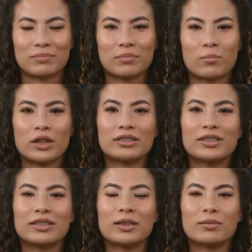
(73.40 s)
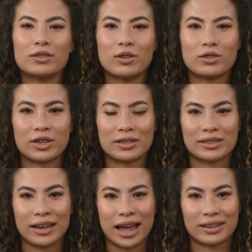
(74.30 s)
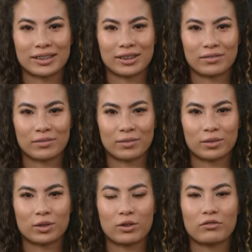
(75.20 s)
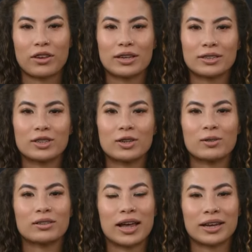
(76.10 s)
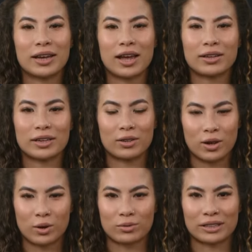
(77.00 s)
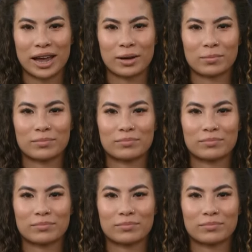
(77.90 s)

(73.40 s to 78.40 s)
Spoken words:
Once your subscription is active, you'll find the show's icon in your Home tab.